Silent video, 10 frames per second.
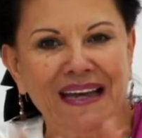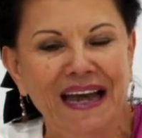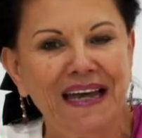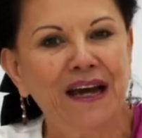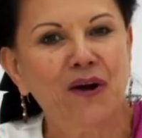
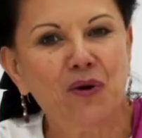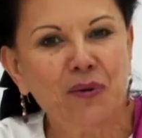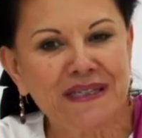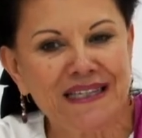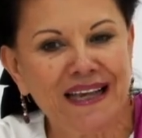And I
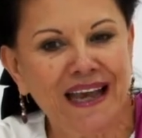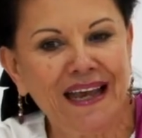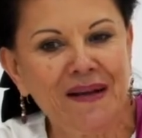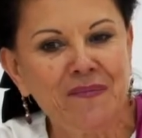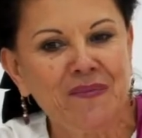always
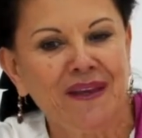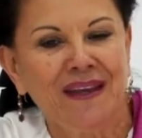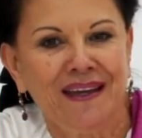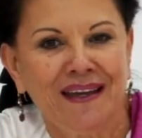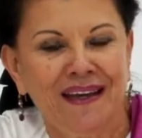say,
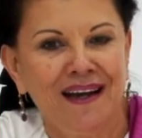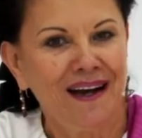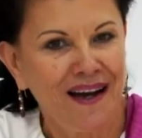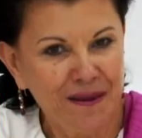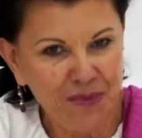
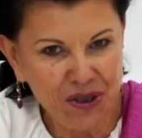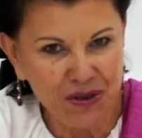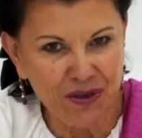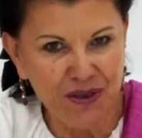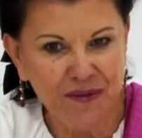I'm
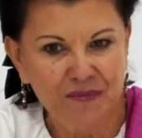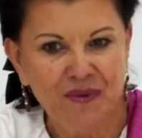sure